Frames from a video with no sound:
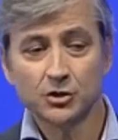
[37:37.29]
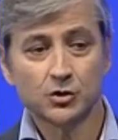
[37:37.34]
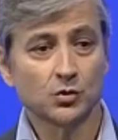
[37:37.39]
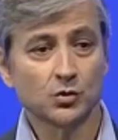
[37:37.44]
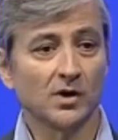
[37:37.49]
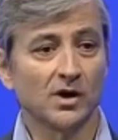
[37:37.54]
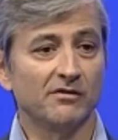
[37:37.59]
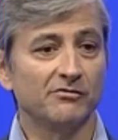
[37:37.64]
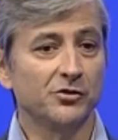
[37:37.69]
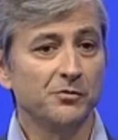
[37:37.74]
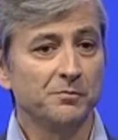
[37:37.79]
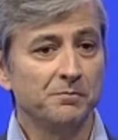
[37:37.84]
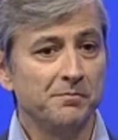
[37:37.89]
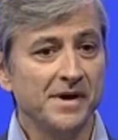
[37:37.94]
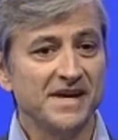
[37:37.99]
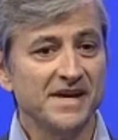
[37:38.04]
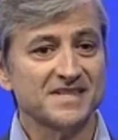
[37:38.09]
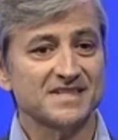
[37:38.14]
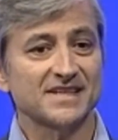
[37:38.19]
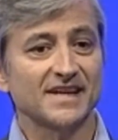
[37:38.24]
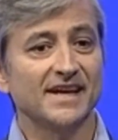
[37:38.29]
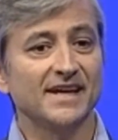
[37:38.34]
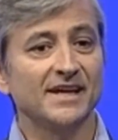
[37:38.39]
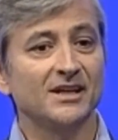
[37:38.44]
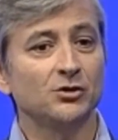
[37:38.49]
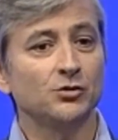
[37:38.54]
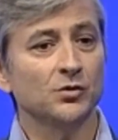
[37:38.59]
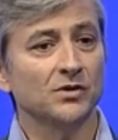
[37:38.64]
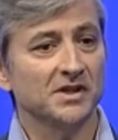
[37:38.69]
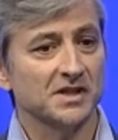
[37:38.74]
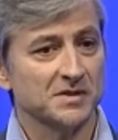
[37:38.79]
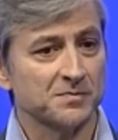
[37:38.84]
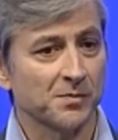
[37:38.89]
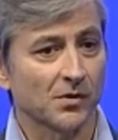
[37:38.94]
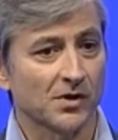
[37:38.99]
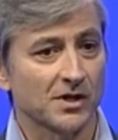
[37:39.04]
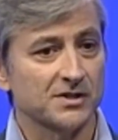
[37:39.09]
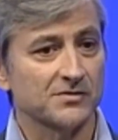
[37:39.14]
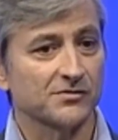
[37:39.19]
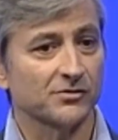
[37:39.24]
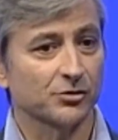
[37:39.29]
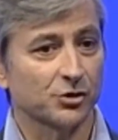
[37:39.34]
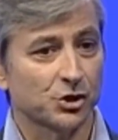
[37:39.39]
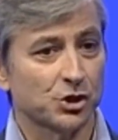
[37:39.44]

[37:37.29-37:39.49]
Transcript: to have the best end-to-end experience for